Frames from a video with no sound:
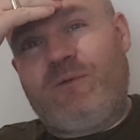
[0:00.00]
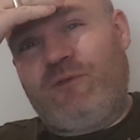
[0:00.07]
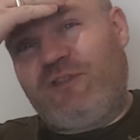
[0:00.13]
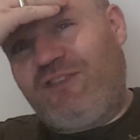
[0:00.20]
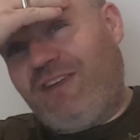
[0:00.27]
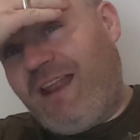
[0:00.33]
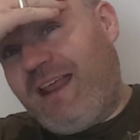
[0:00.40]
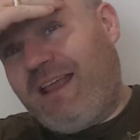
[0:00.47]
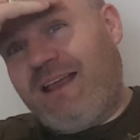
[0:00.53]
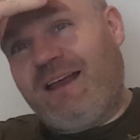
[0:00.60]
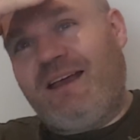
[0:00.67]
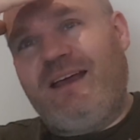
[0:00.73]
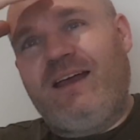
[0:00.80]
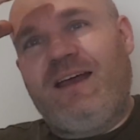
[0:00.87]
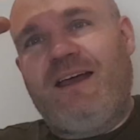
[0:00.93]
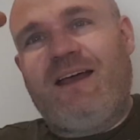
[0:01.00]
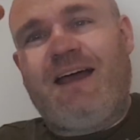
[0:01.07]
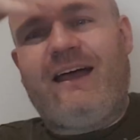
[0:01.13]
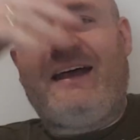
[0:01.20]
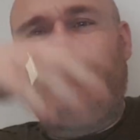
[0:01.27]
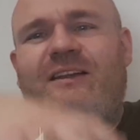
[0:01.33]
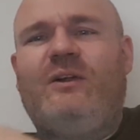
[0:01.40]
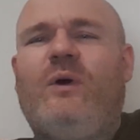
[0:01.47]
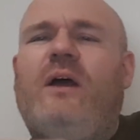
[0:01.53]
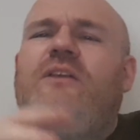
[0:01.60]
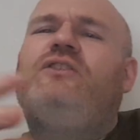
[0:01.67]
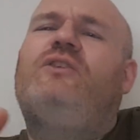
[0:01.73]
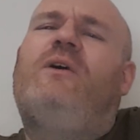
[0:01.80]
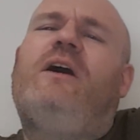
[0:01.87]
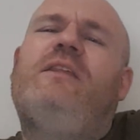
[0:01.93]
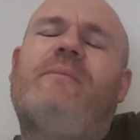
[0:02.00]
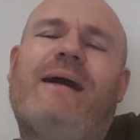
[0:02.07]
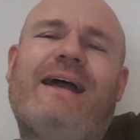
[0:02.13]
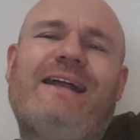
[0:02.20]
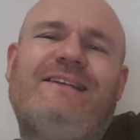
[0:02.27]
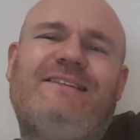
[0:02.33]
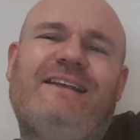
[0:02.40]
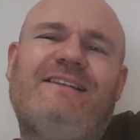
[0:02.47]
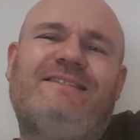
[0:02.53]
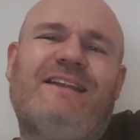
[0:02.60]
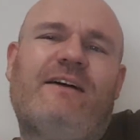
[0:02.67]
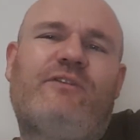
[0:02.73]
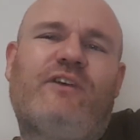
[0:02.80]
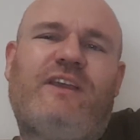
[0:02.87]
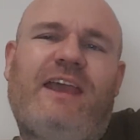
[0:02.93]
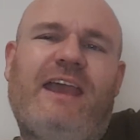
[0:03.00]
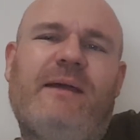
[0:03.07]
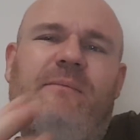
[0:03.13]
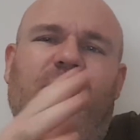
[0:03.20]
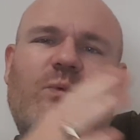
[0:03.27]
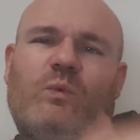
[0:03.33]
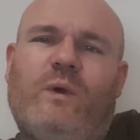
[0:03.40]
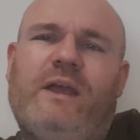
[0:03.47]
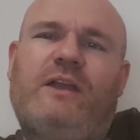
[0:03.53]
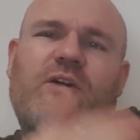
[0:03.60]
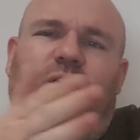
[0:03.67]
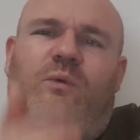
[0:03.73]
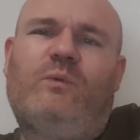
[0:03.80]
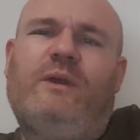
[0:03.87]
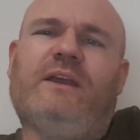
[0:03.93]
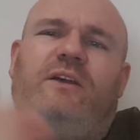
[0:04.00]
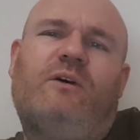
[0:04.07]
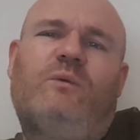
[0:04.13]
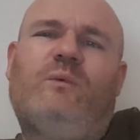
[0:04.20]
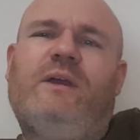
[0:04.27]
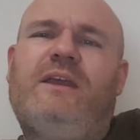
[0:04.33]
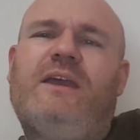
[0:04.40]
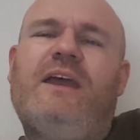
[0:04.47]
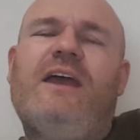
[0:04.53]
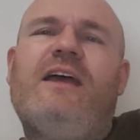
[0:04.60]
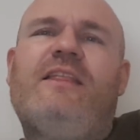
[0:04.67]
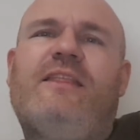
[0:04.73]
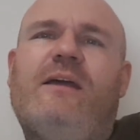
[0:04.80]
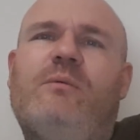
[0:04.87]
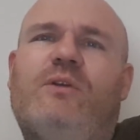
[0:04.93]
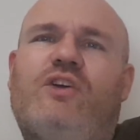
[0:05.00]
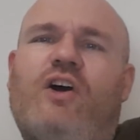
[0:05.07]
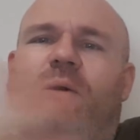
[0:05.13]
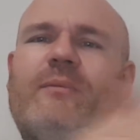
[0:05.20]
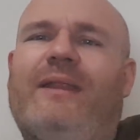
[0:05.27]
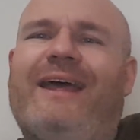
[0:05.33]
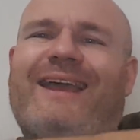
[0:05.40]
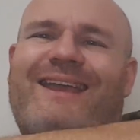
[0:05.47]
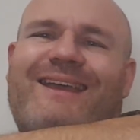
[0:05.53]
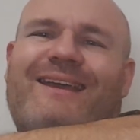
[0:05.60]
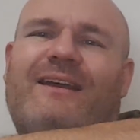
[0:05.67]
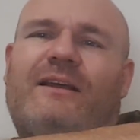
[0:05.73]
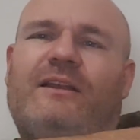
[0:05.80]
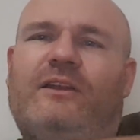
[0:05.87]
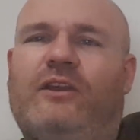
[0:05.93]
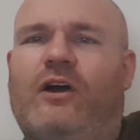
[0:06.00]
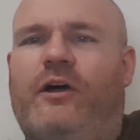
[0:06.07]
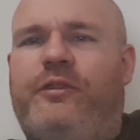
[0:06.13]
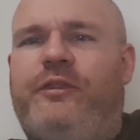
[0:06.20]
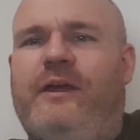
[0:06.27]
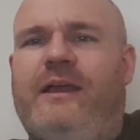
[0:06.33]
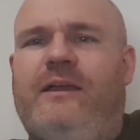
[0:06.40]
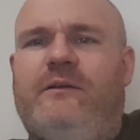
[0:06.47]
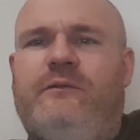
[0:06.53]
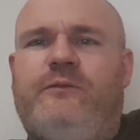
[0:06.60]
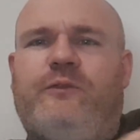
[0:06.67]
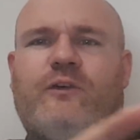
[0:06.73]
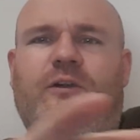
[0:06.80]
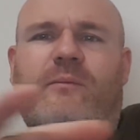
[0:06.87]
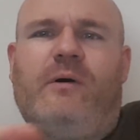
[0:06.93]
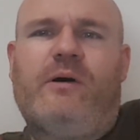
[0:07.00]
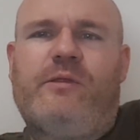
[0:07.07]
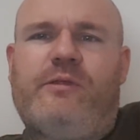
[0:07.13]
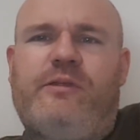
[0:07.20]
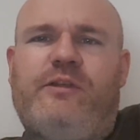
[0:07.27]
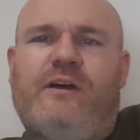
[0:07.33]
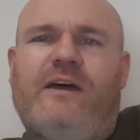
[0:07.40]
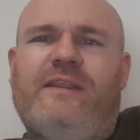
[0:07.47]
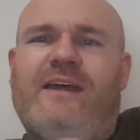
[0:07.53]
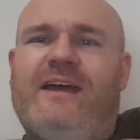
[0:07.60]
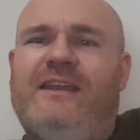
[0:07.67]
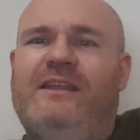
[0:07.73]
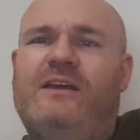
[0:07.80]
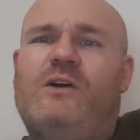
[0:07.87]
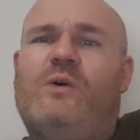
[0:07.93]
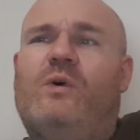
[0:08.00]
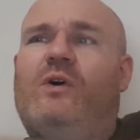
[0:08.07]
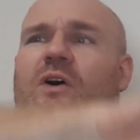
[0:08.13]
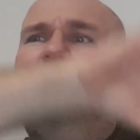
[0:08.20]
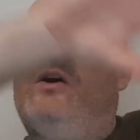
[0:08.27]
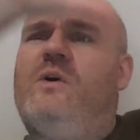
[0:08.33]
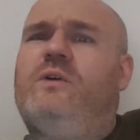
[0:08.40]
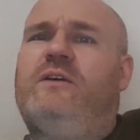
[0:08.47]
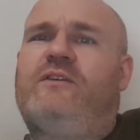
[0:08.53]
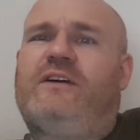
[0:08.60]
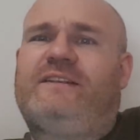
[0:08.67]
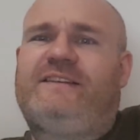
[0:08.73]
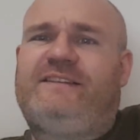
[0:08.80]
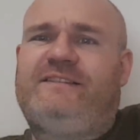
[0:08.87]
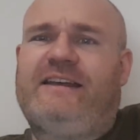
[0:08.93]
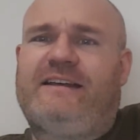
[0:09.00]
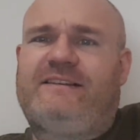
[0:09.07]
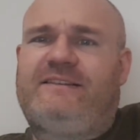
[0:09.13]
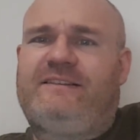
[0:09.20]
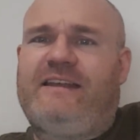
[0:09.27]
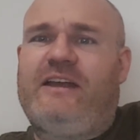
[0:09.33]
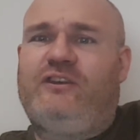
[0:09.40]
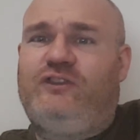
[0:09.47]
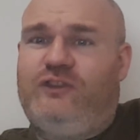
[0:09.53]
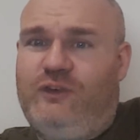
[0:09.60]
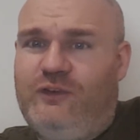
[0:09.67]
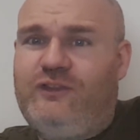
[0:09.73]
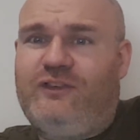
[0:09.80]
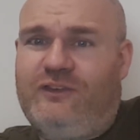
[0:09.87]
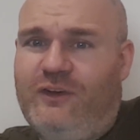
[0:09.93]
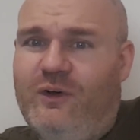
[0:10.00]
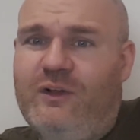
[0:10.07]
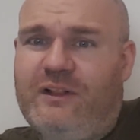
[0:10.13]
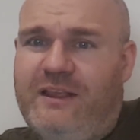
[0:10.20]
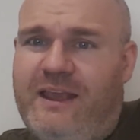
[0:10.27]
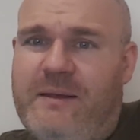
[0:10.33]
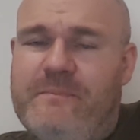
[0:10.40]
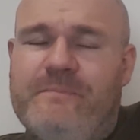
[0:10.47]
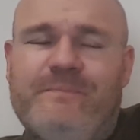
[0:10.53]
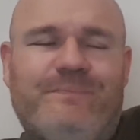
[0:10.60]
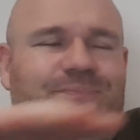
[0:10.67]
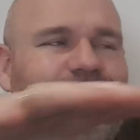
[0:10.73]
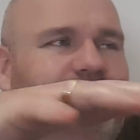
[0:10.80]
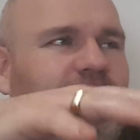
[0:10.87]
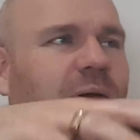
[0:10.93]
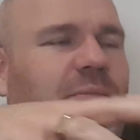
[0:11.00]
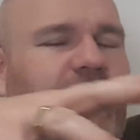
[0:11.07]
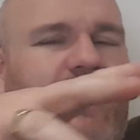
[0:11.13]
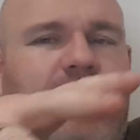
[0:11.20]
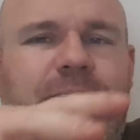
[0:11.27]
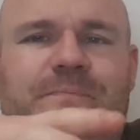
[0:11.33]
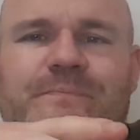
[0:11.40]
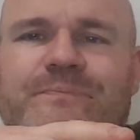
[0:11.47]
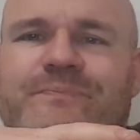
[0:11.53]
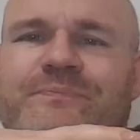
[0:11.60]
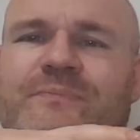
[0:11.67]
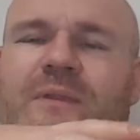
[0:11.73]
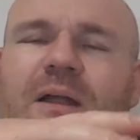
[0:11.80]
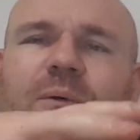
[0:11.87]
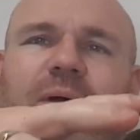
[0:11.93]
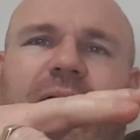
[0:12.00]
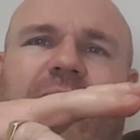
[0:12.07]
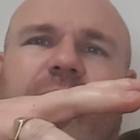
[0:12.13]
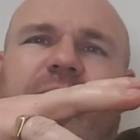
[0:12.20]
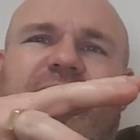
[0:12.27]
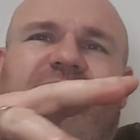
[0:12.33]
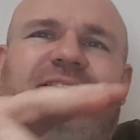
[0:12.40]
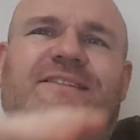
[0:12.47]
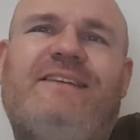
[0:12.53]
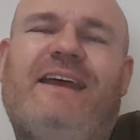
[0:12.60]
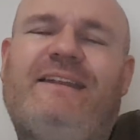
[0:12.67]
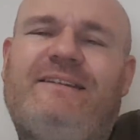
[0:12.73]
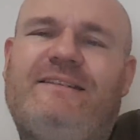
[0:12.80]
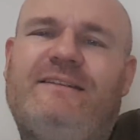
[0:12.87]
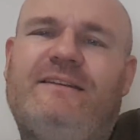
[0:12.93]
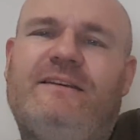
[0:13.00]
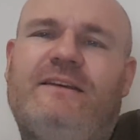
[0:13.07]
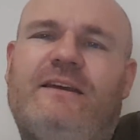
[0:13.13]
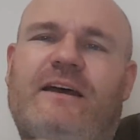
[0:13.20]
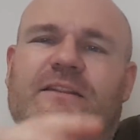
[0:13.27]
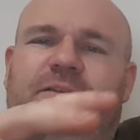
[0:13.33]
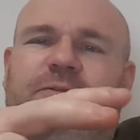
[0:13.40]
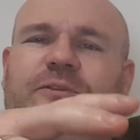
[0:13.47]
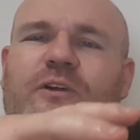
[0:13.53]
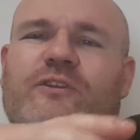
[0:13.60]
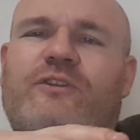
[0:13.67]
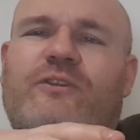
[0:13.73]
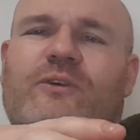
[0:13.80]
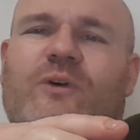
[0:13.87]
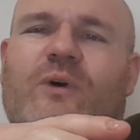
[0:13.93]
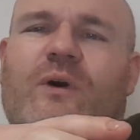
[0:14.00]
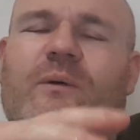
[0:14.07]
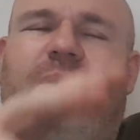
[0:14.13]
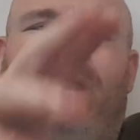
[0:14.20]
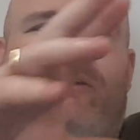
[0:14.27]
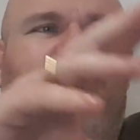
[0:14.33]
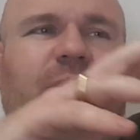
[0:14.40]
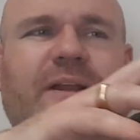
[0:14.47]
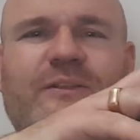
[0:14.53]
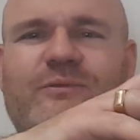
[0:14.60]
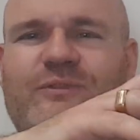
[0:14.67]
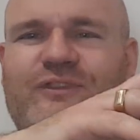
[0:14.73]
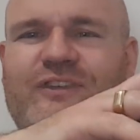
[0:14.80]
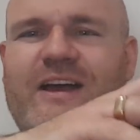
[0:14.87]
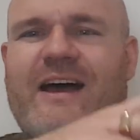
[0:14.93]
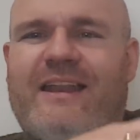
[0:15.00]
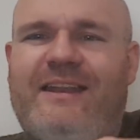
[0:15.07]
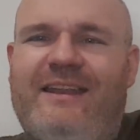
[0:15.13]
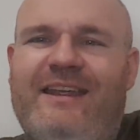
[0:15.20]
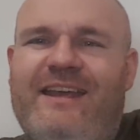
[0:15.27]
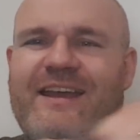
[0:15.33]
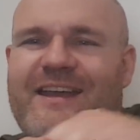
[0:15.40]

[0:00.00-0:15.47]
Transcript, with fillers: sitting you know you know how the magazines never came week on week on week. They would come like nothing for a month, and then whoa, you've got six issues all came. Remember that? Well, I would sit at the front of the hall while everyone else was chatting,